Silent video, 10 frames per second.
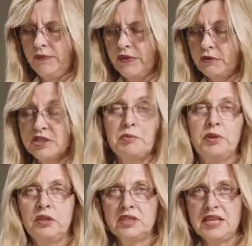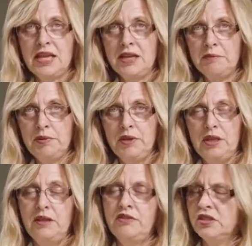There is a pull tab.
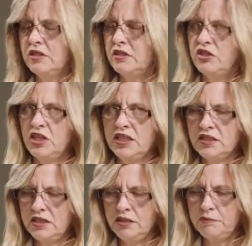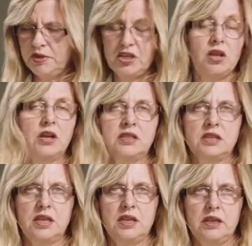This is suggested, but not
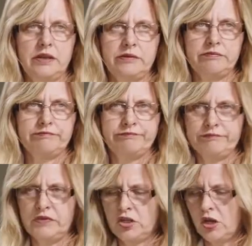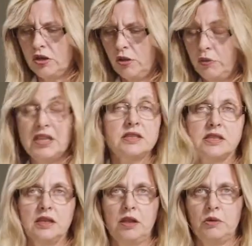always
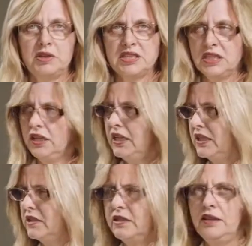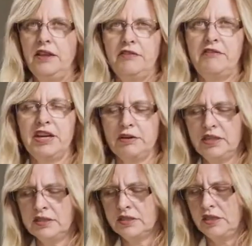done. That
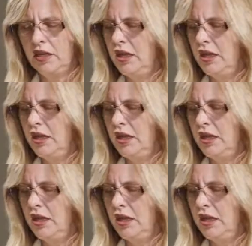varies.